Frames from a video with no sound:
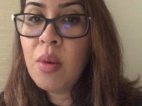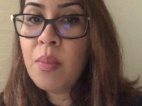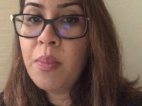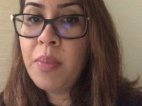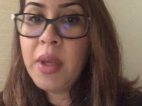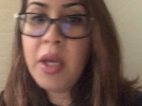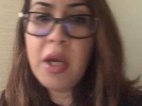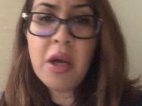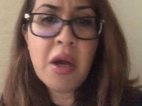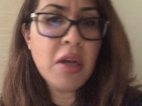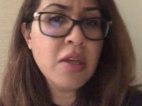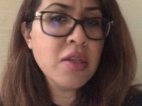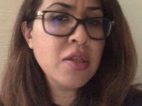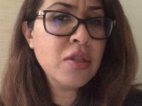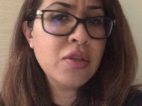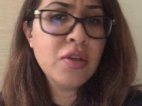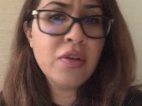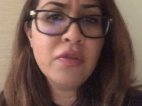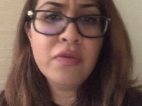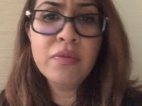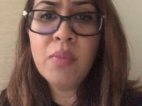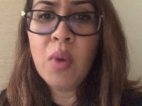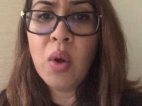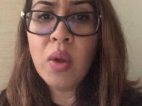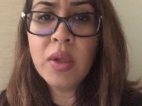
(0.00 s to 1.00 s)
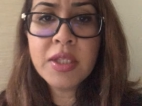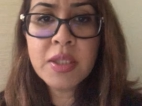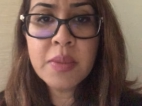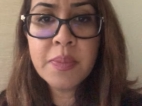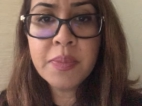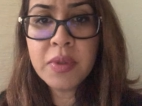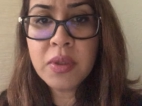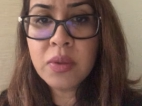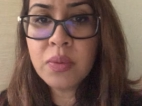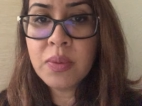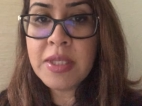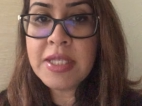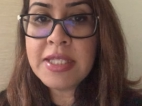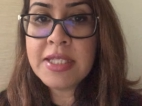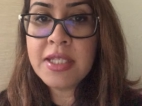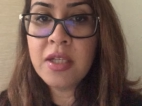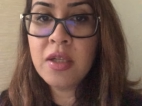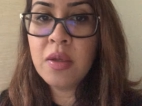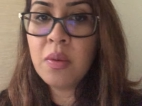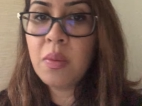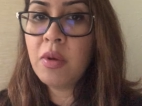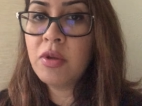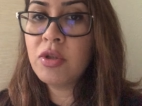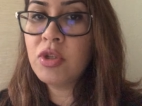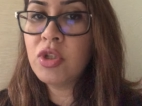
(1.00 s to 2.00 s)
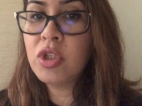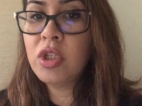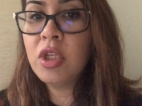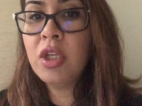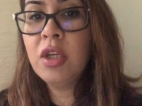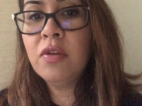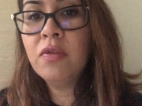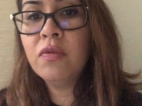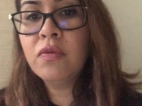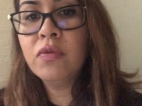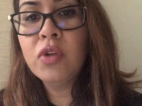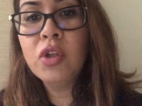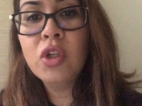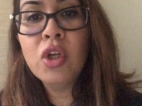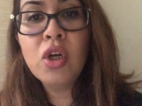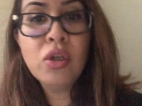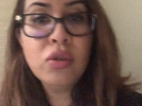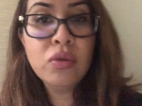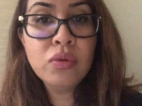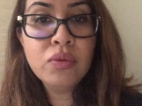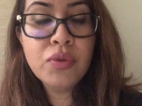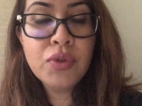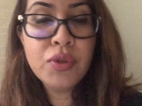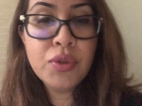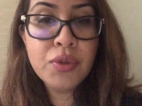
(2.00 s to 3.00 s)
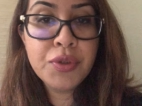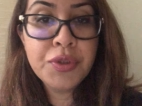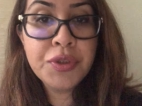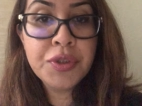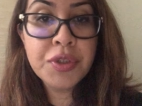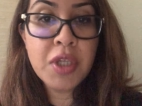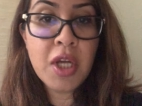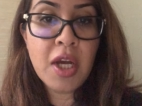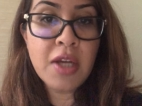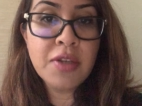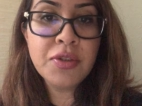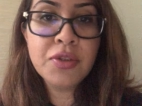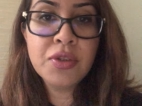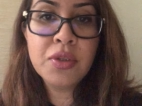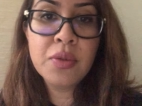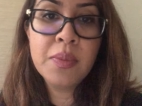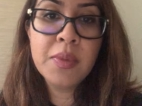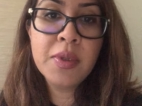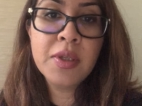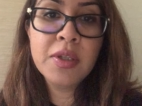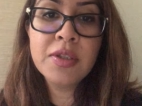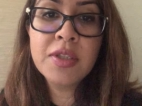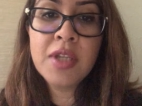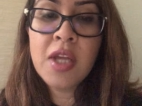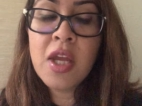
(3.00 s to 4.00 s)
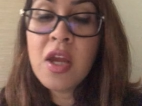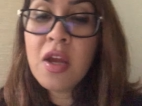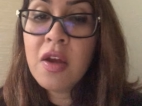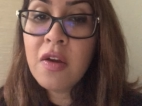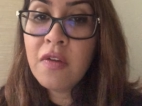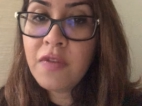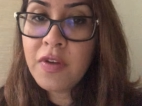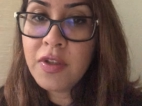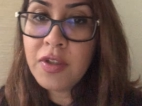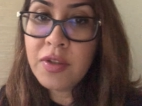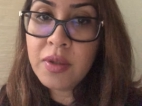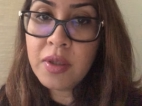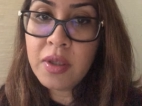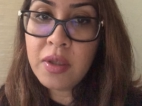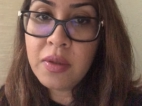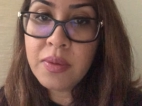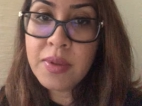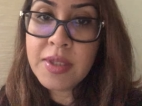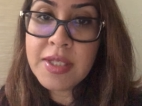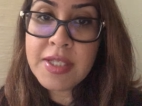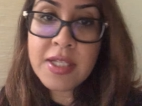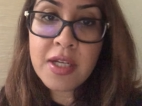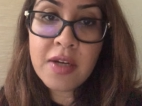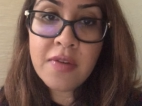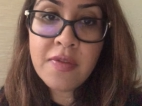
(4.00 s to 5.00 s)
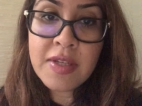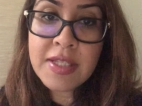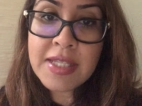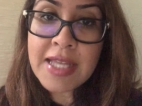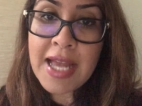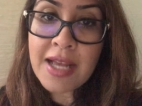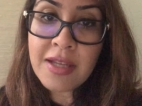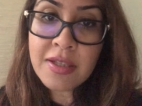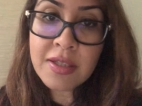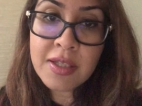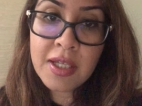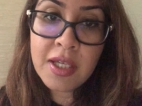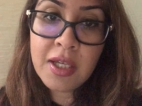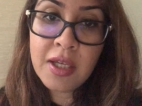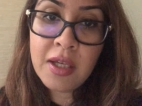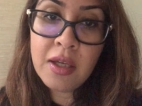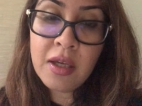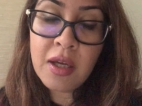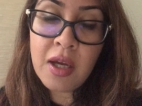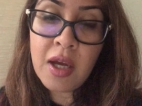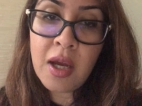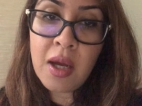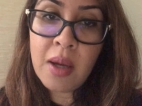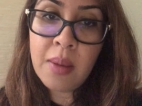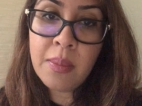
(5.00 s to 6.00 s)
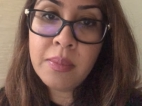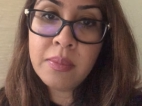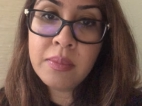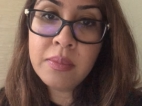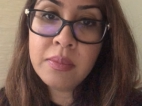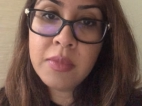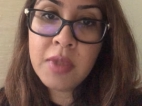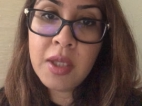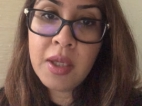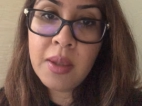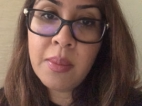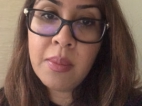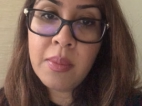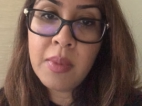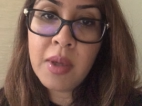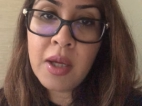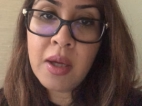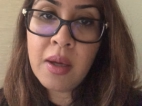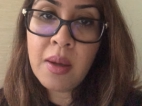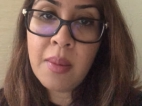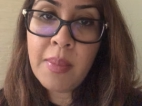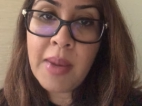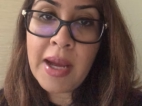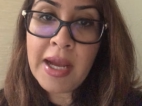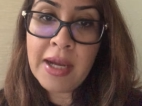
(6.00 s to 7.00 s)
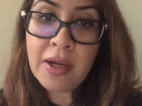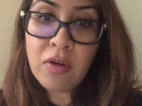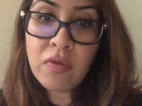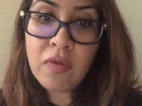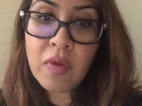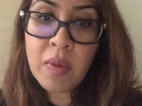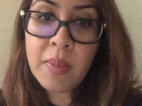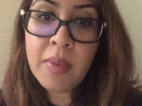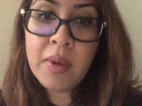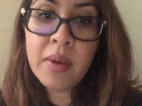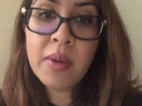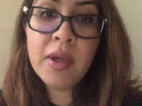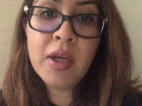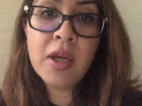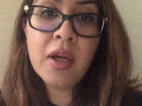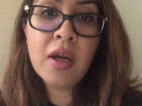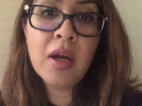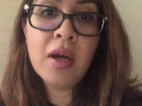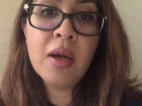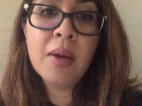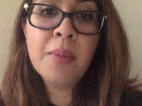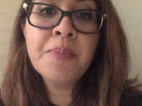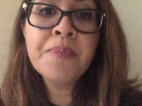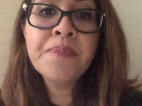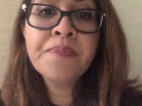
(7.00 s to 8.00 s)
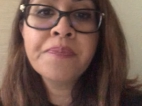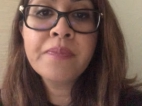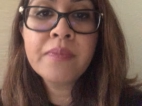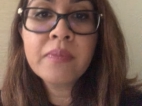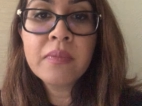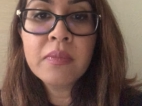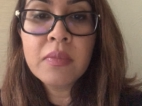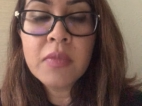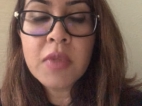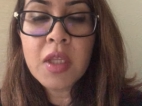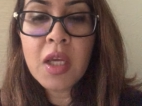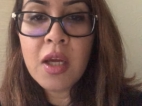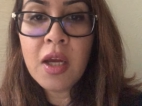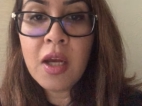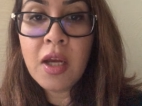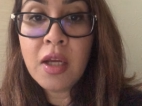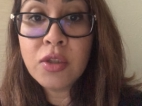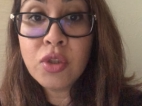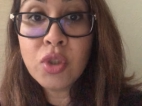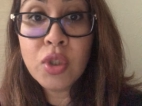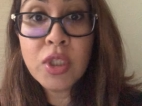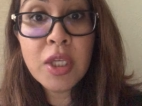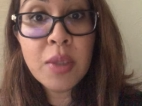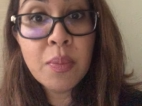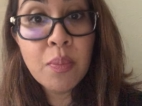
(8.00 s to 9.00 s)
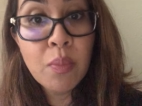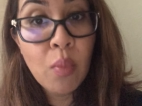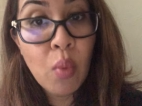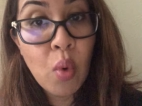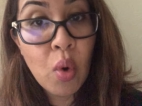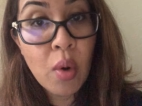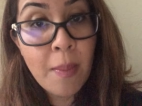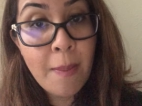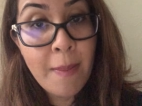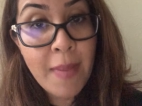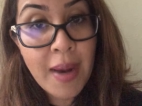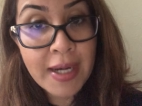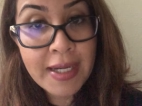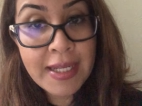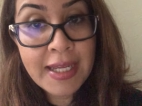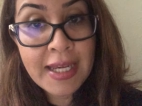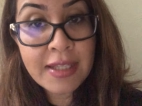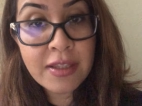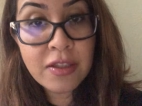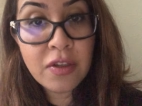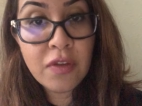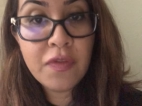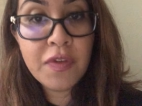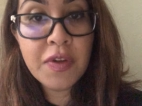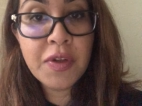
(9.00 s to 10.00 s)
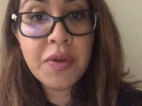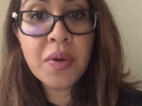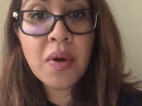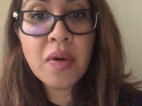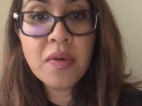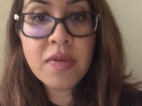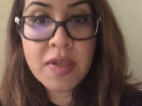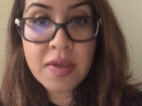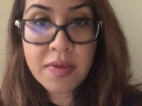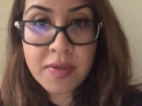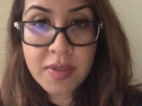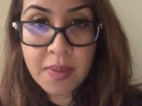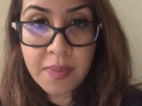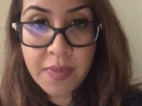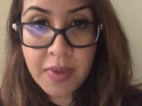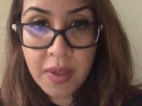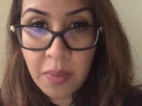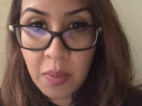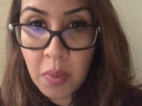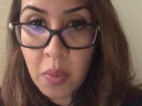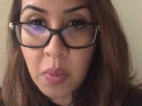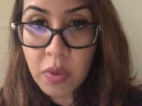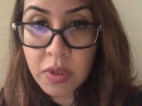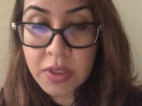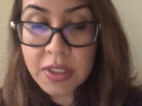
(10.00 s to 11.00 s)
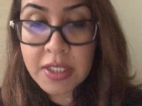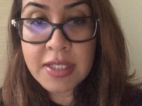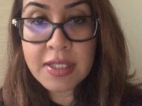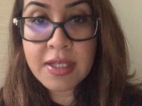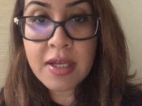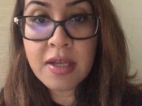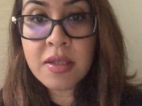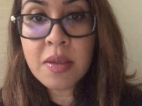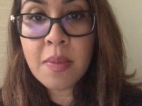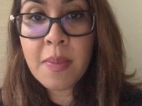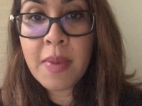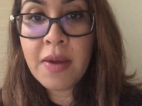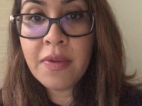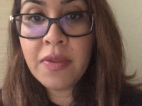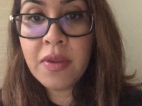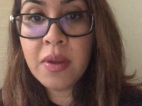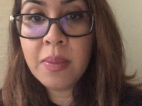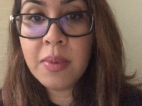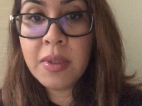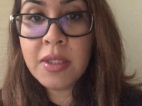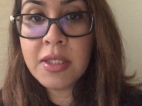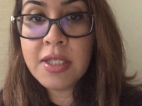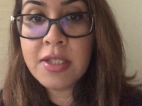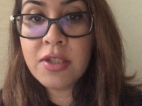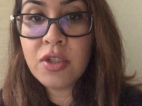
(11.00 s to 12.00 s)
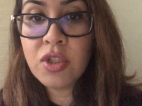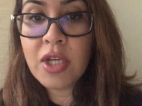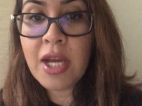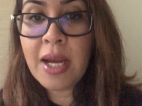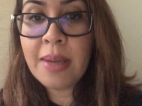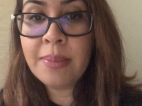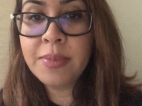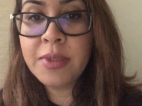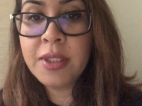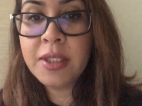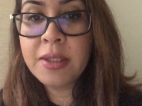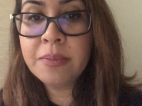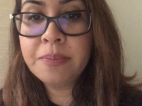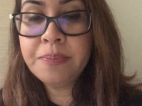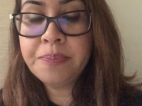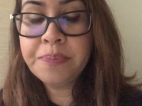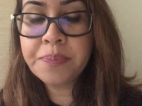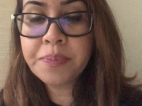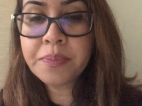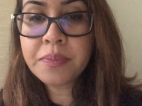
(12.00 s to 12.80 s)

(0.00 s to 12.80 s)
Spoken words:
Because of multiple reasons, he wants to give loans to his customers. Federal Reserve is asking the Bank of America to keep more money at the Federal Reserve, something we will discuss about them in this chapter.